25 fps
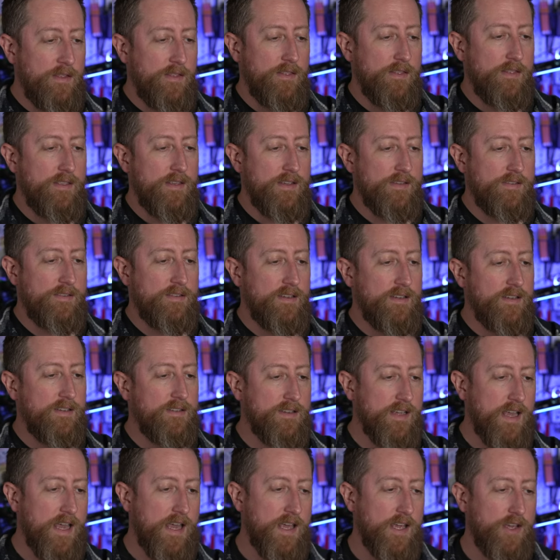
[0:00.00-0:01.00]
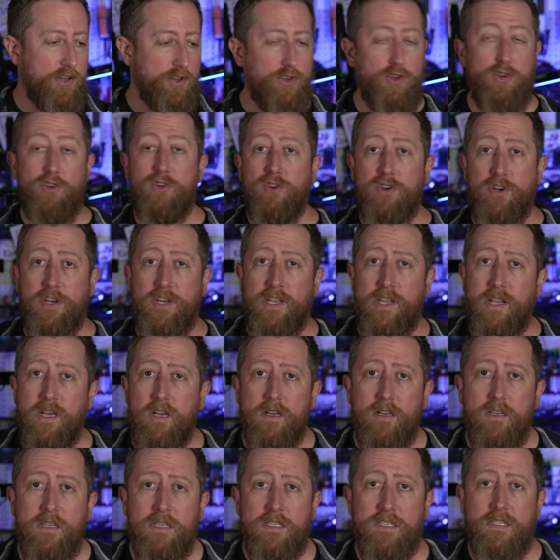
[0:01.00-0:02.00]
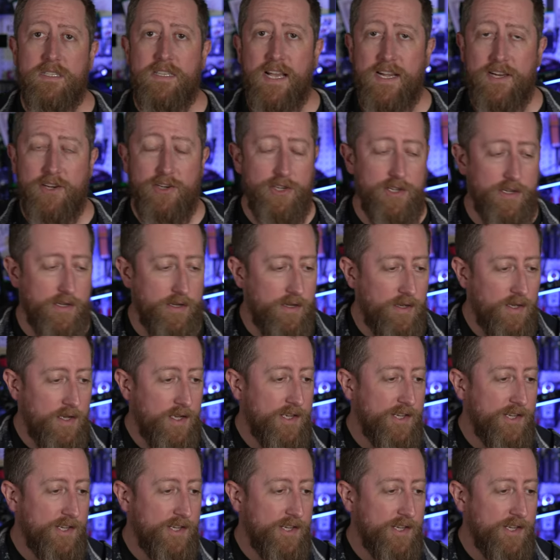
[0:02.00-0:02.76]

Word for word: This is a good section.